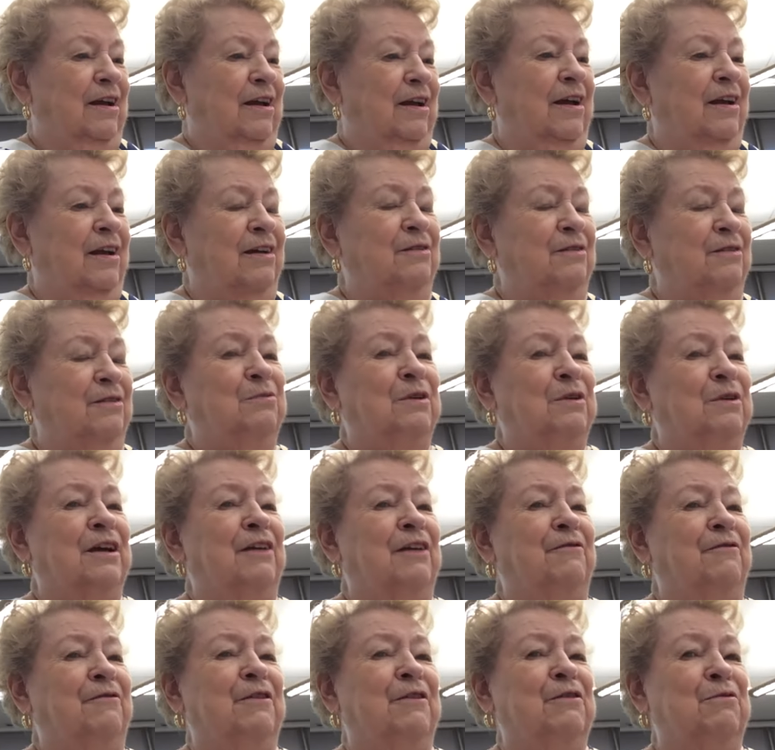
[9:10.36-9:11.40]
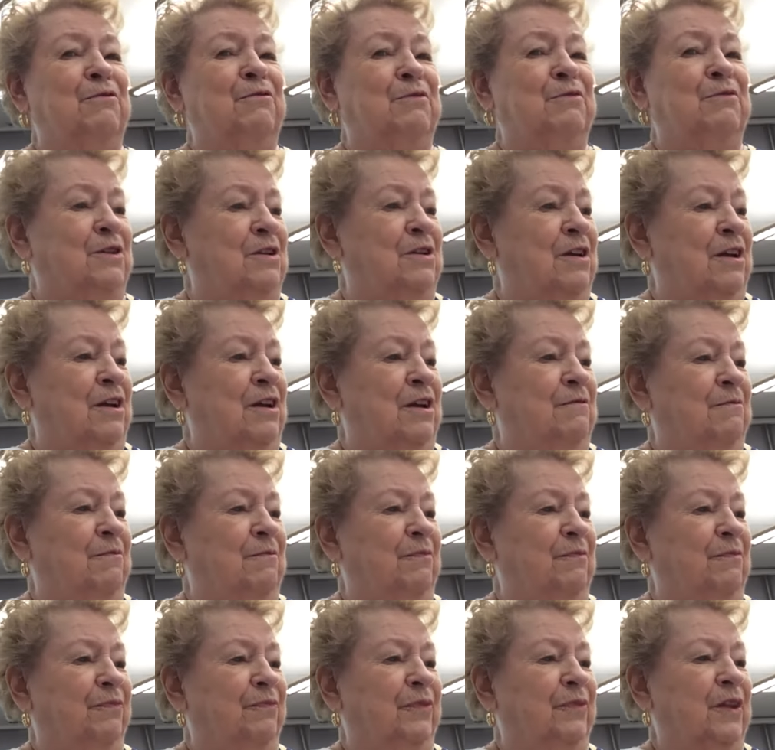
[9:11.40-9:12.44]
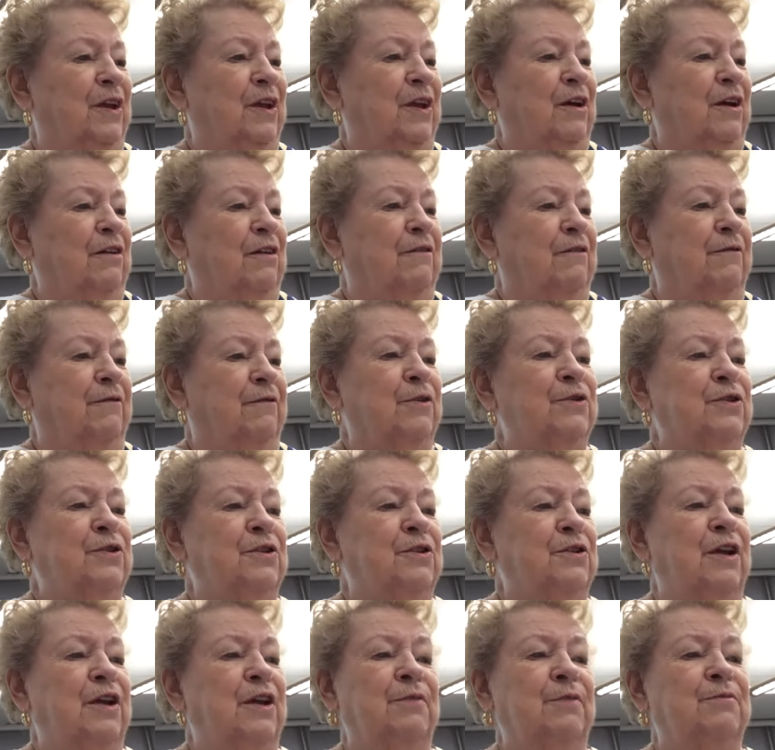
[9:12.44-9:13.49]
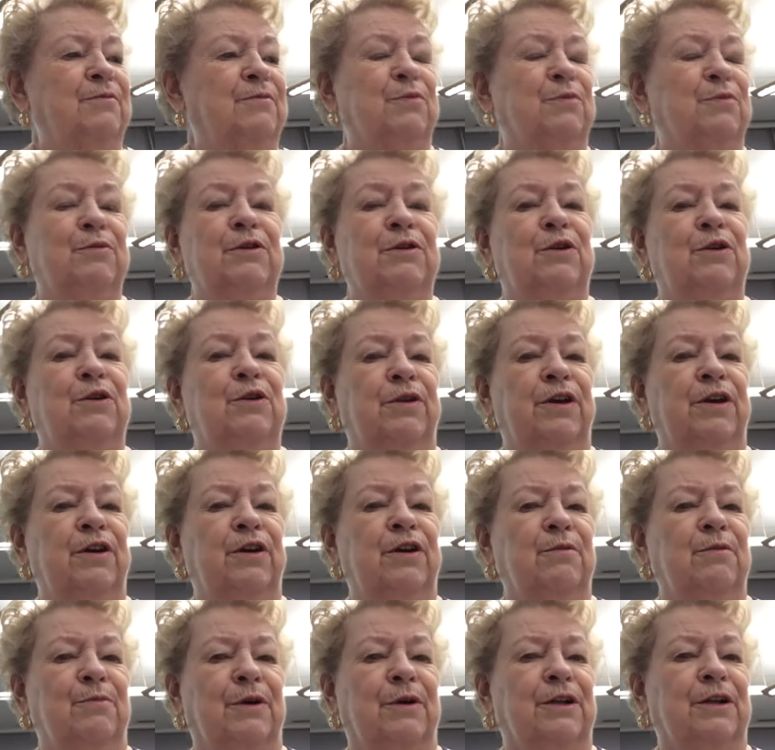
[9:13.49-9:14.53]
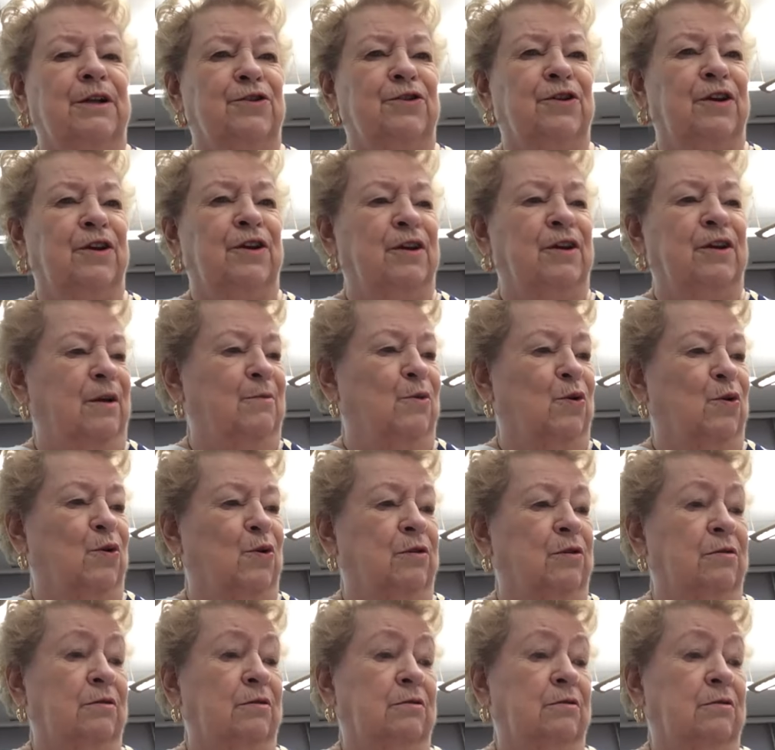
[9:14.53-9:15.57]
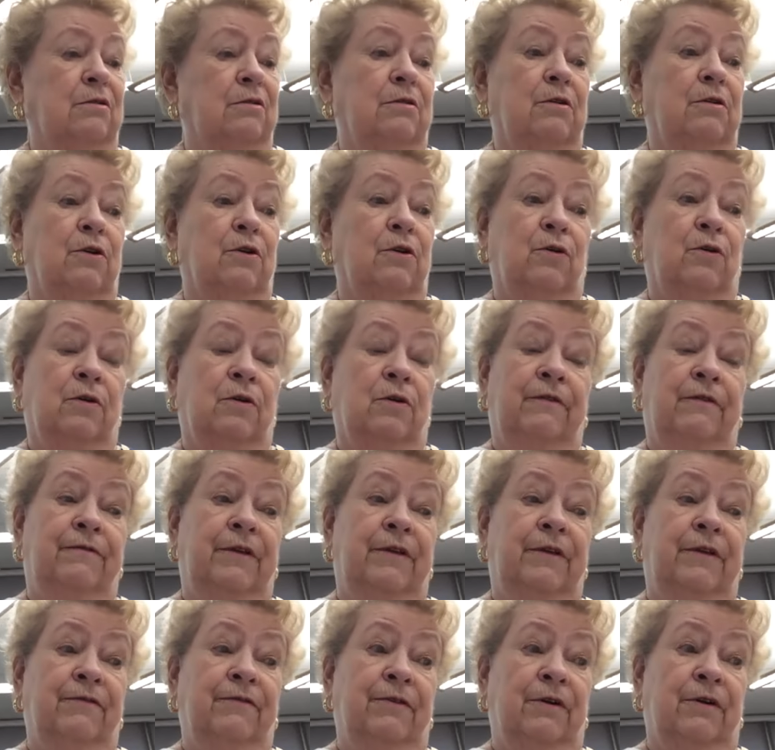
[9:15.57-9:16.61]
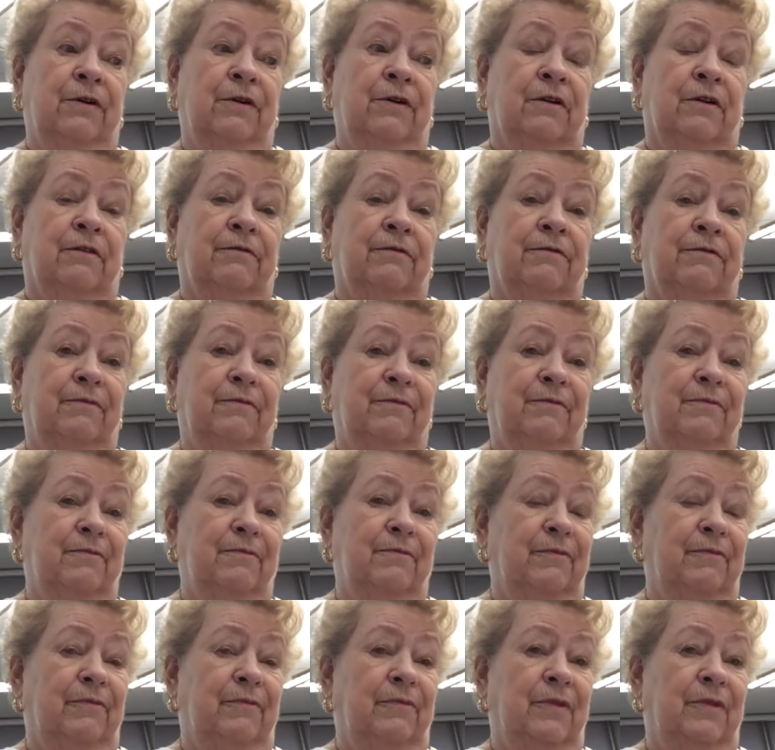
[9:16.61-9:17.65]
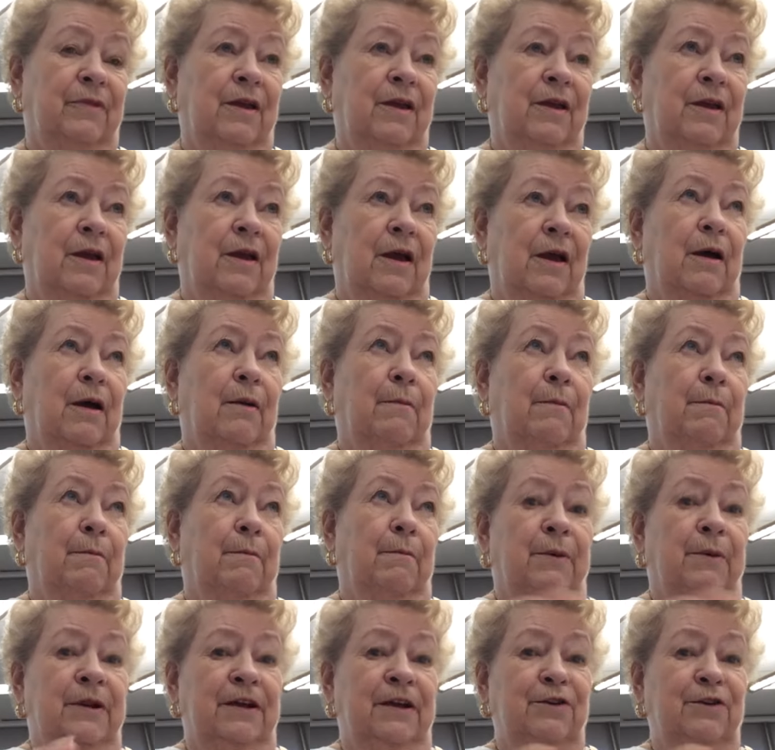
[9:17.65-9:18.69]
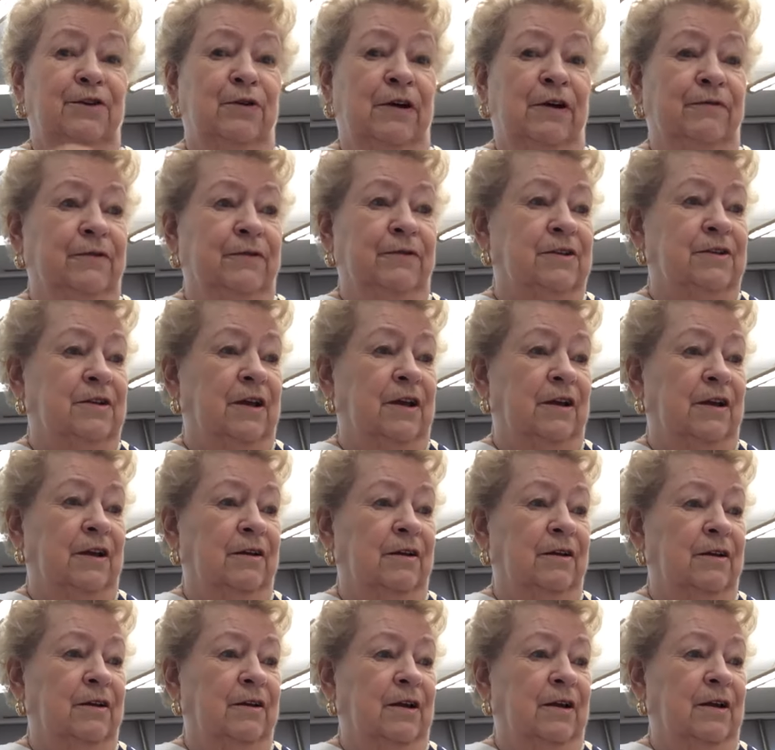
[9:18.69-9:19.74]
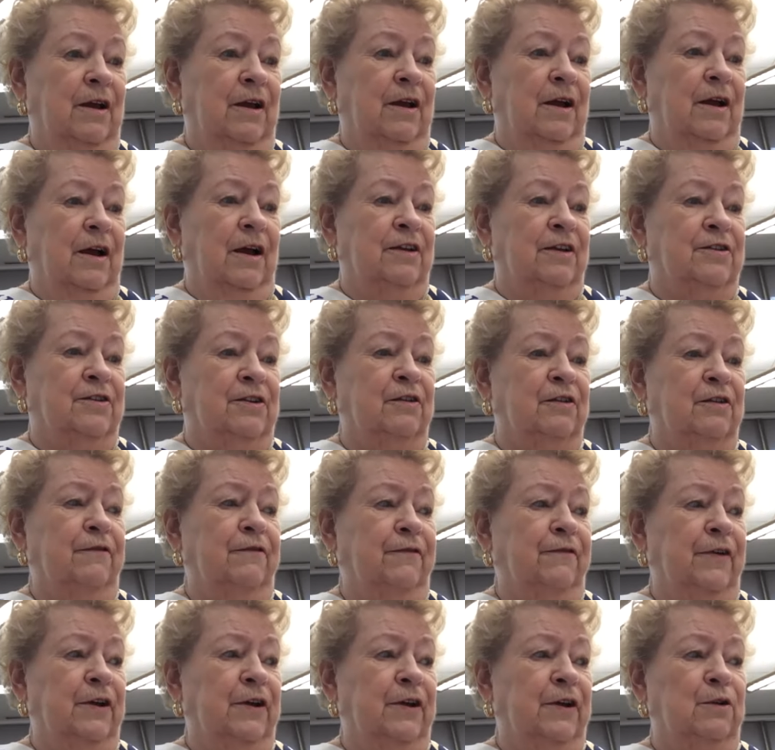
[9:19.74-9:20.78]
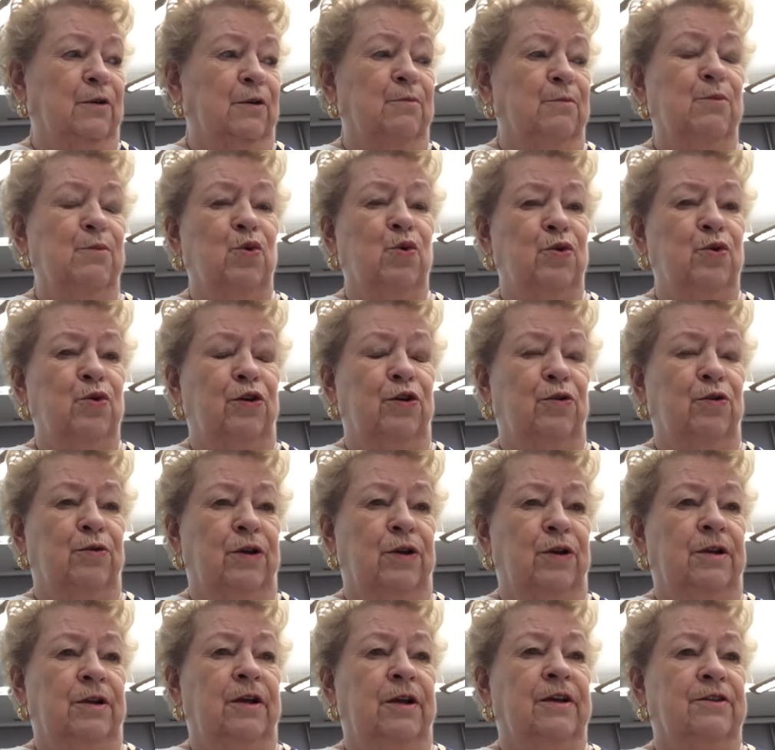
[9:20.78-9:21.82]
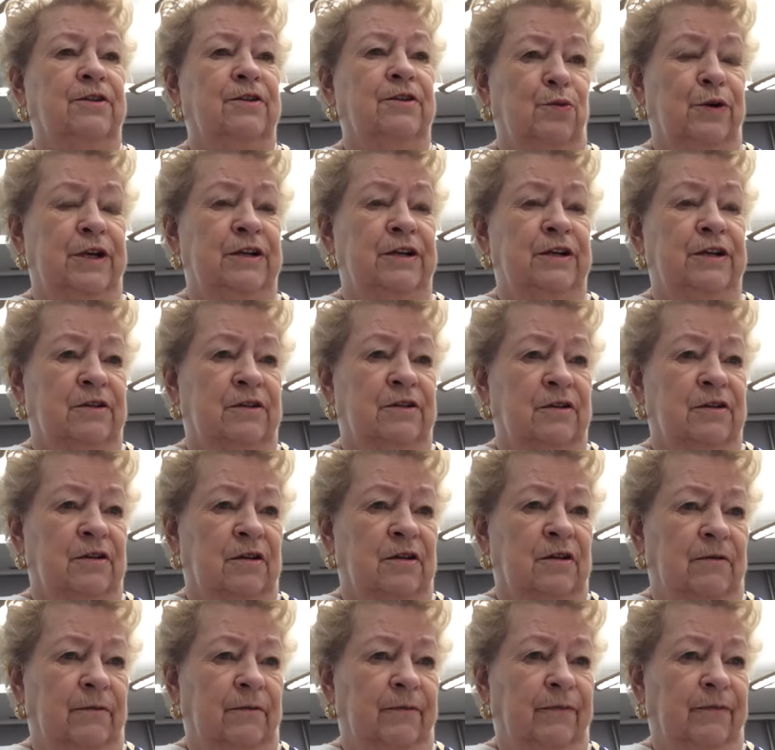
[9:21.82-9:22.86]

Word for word: And what I found was neat first names we don't hear much anymore, or I've never heard of. But I do have to say, I still find Moon Unit and Dweezil